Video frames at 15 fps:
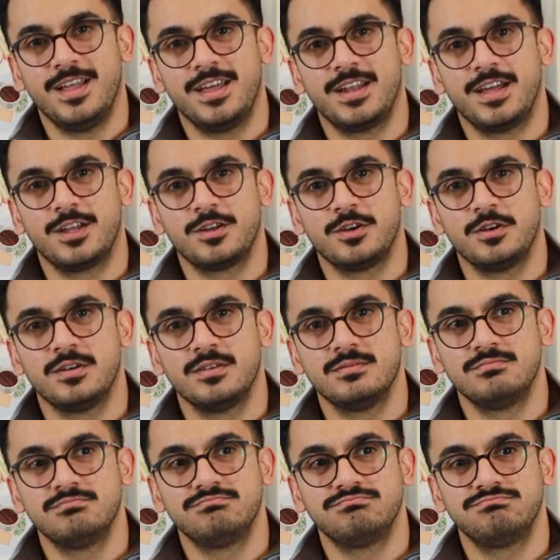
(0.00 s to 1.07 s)
And I
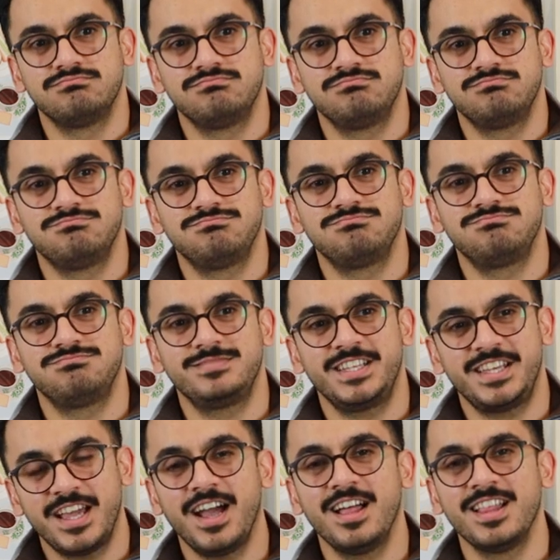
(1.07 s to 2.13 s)
go,
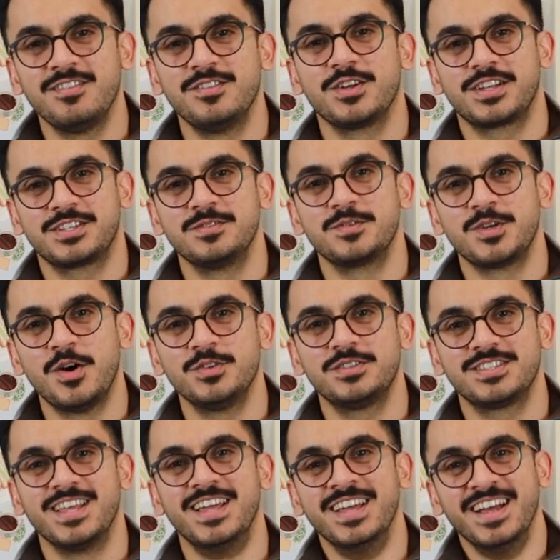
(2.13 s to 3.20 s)
yeah, I'll have a look at some
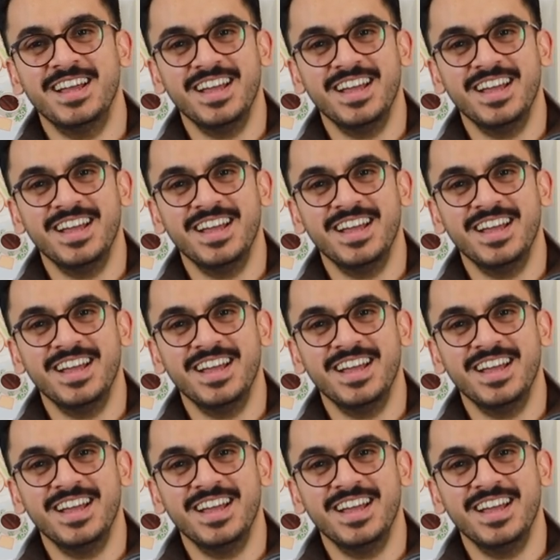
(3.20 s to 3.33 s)
goats.